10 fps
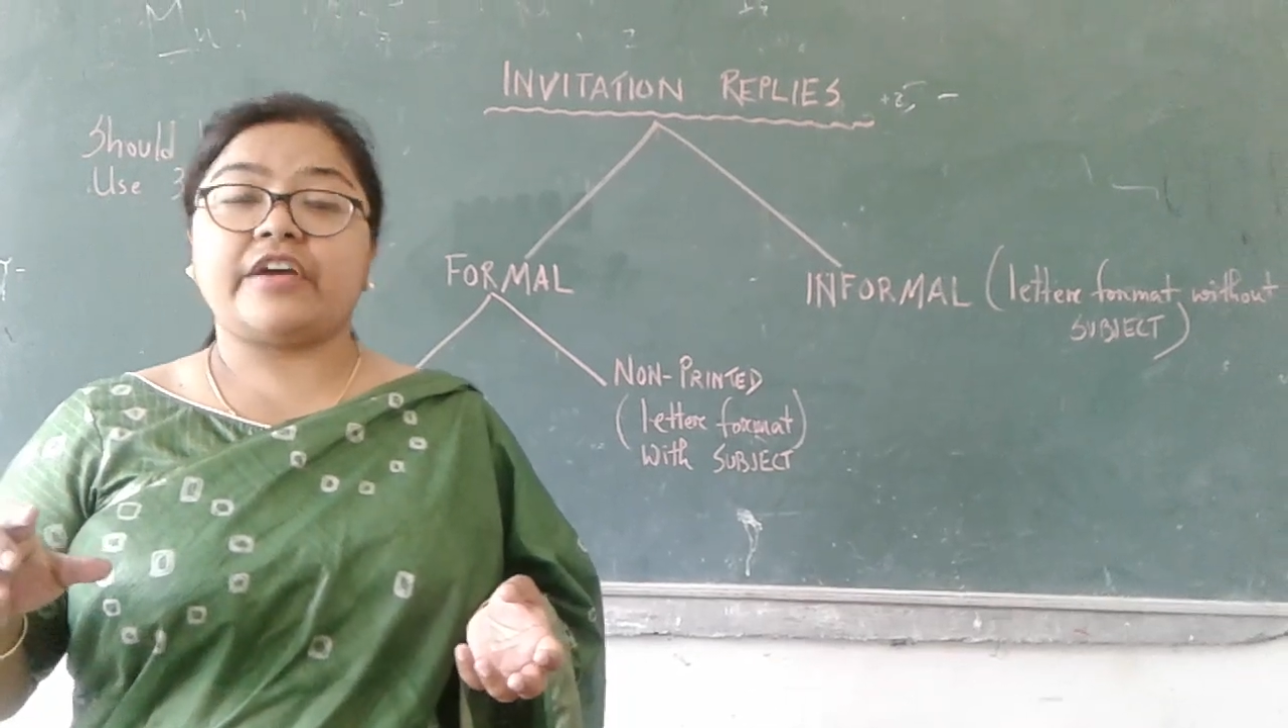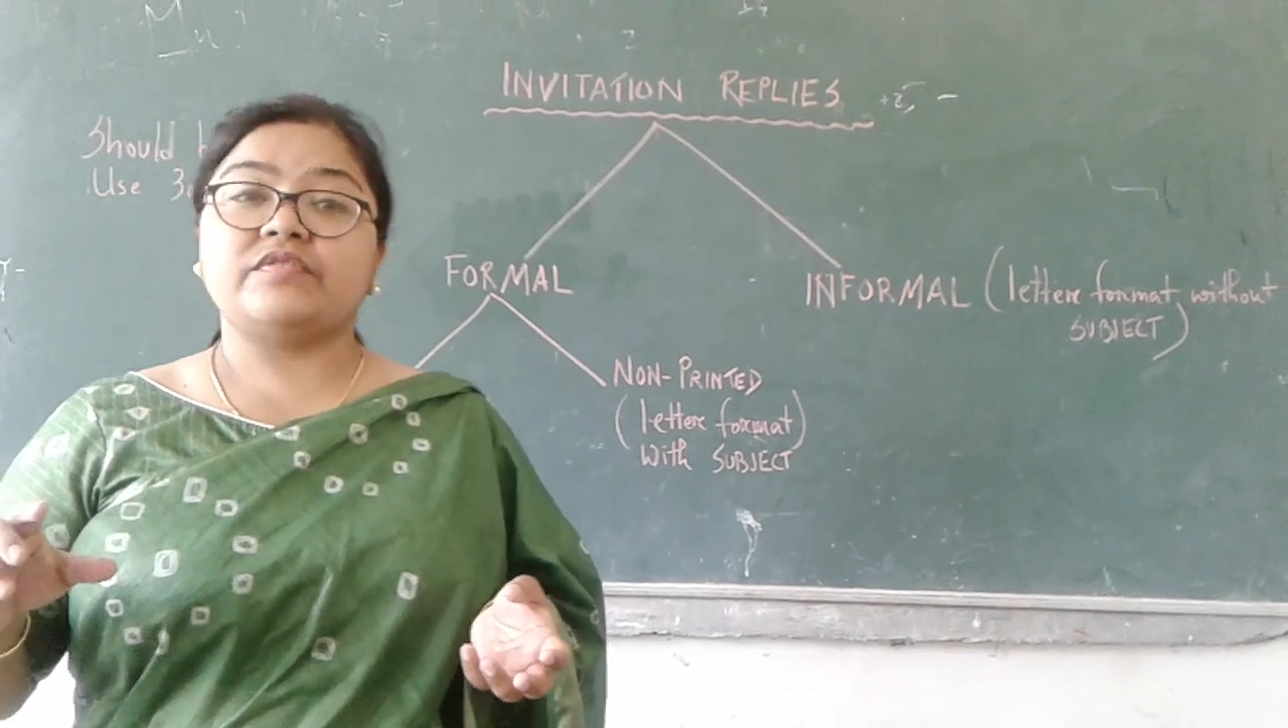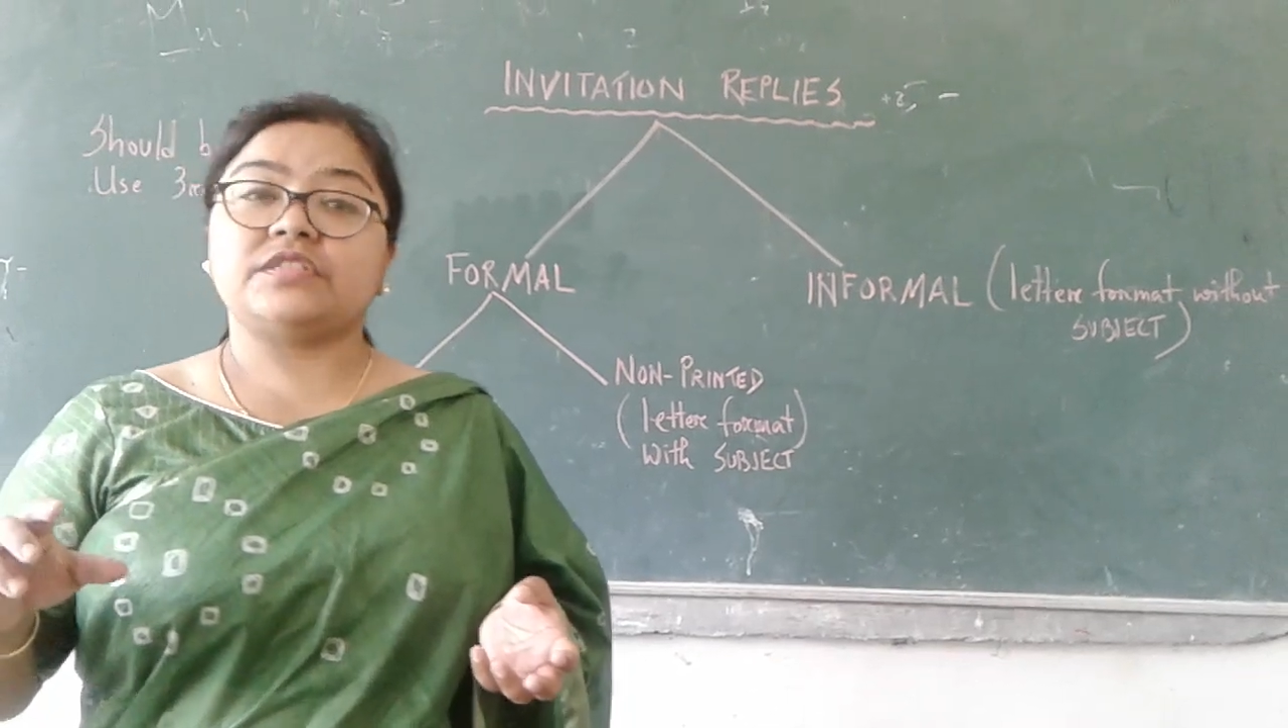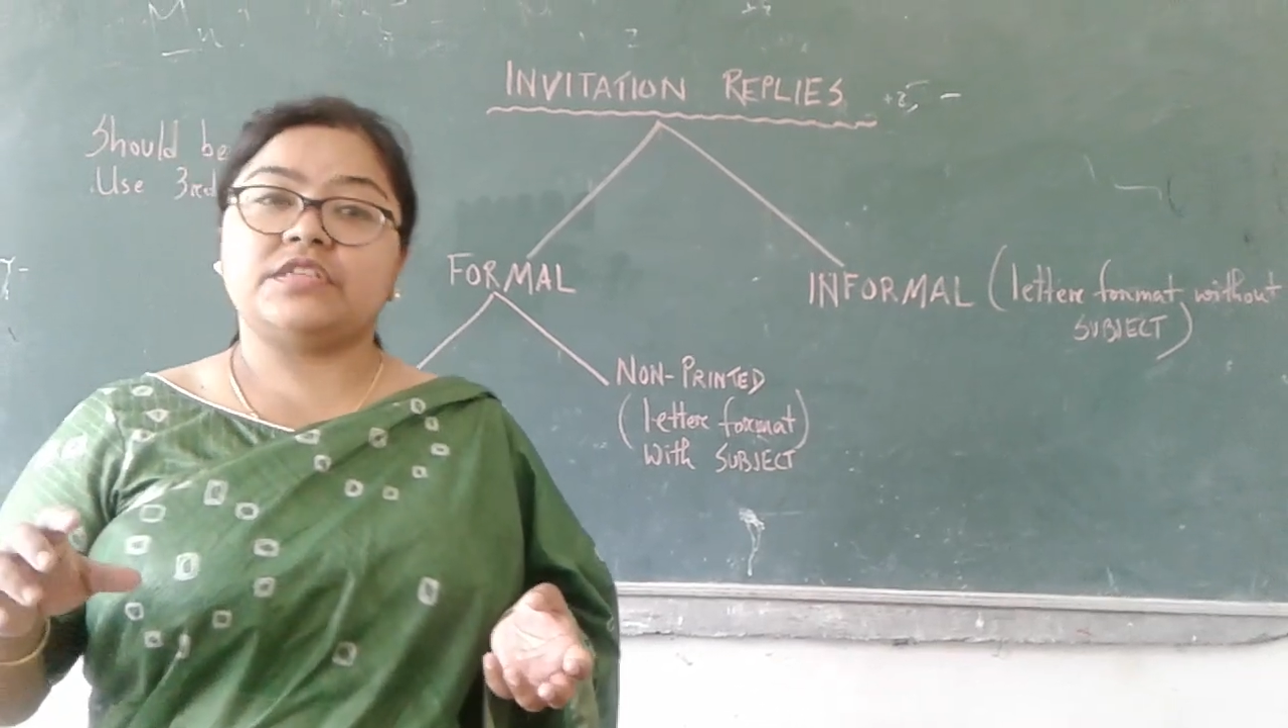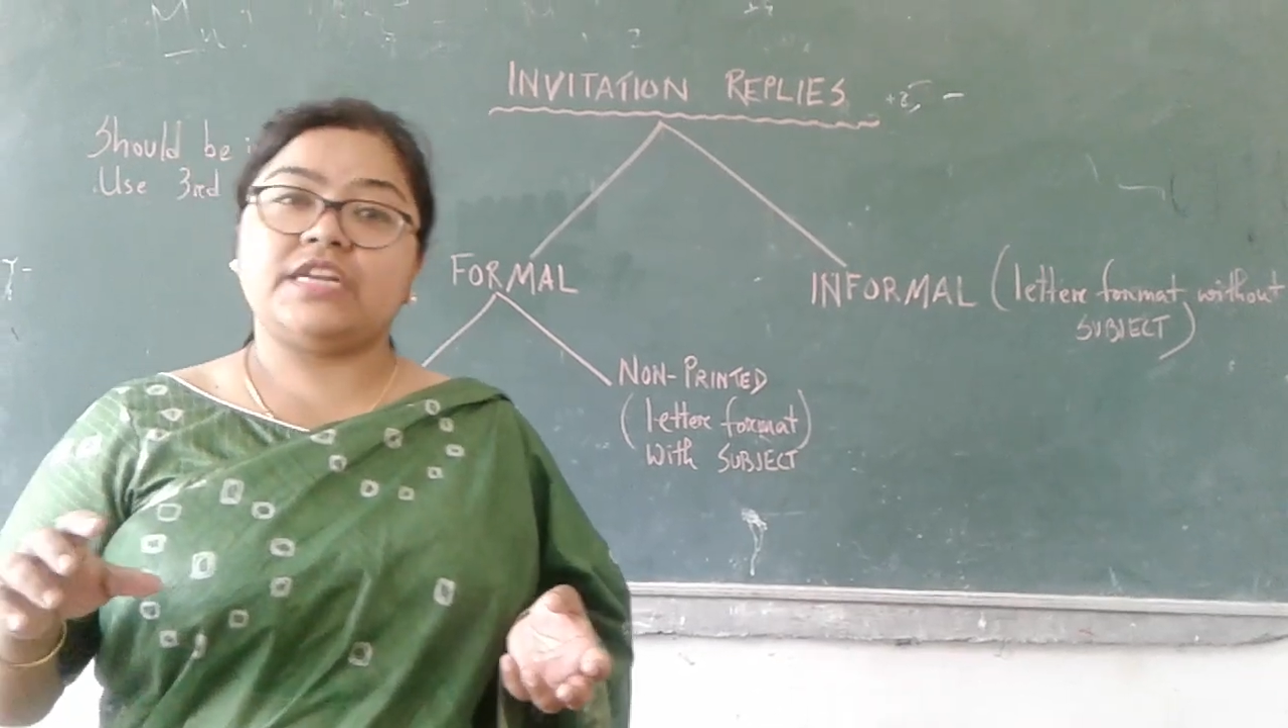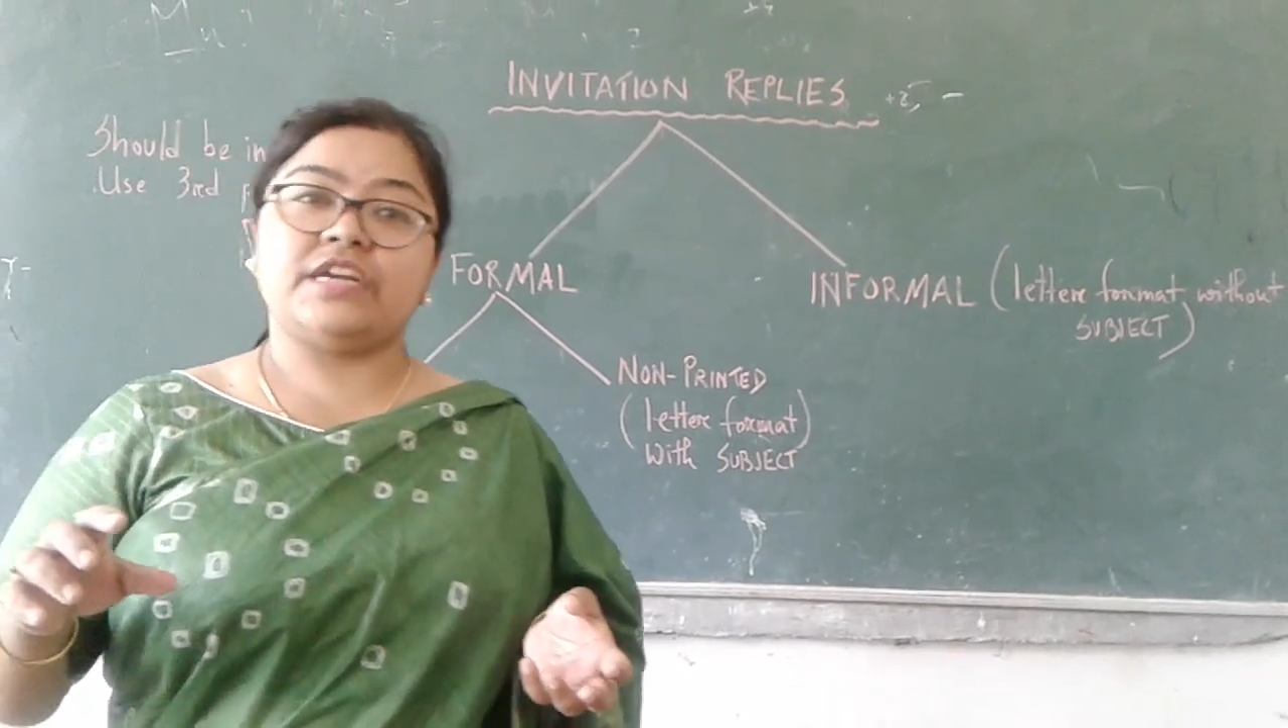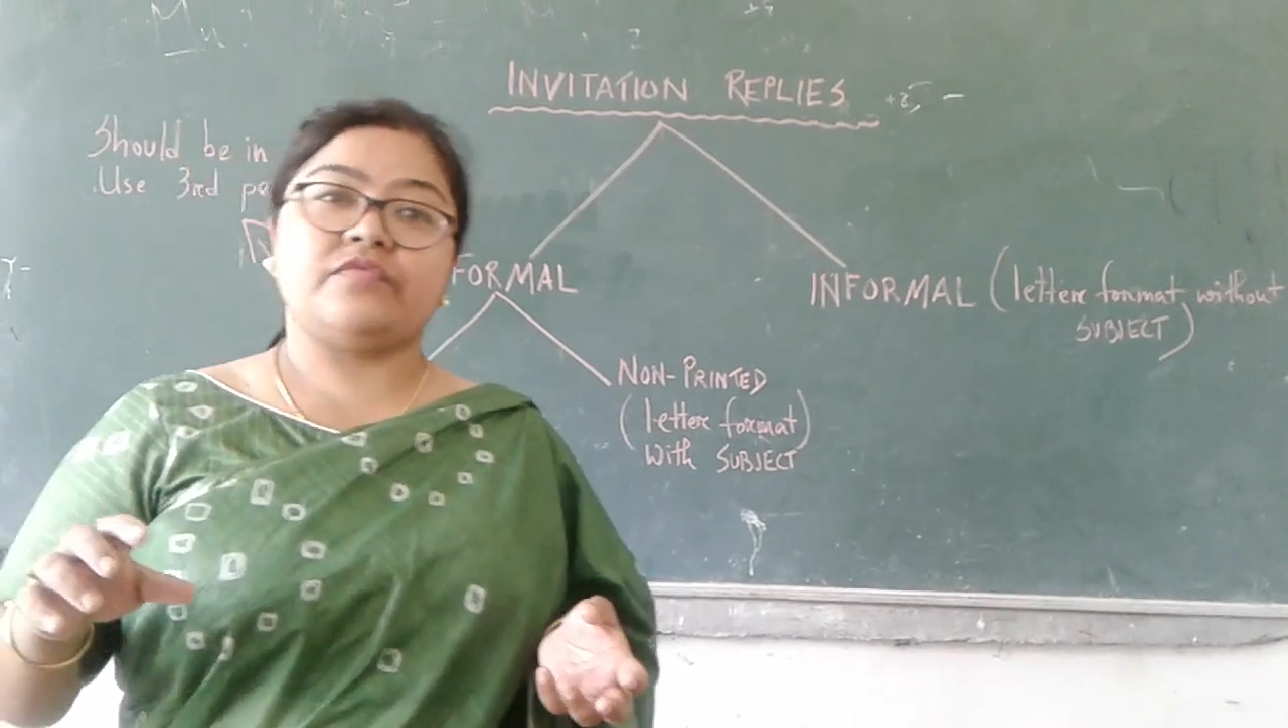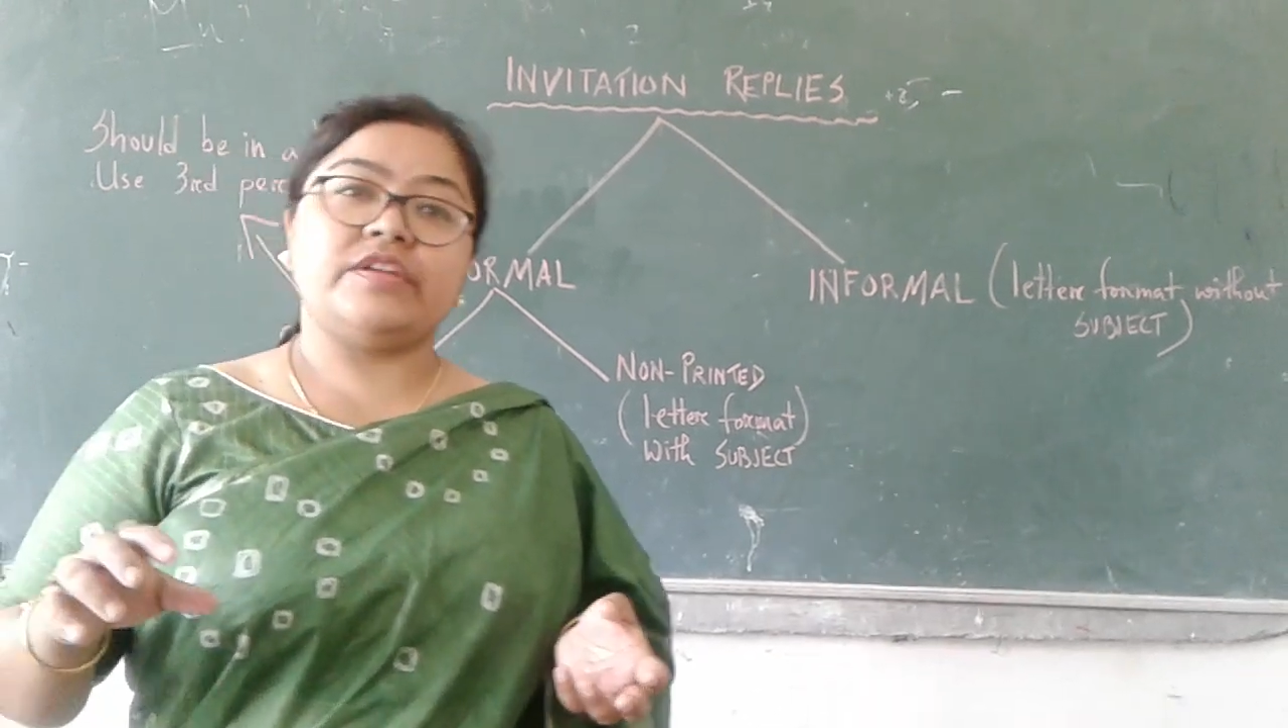I was dealing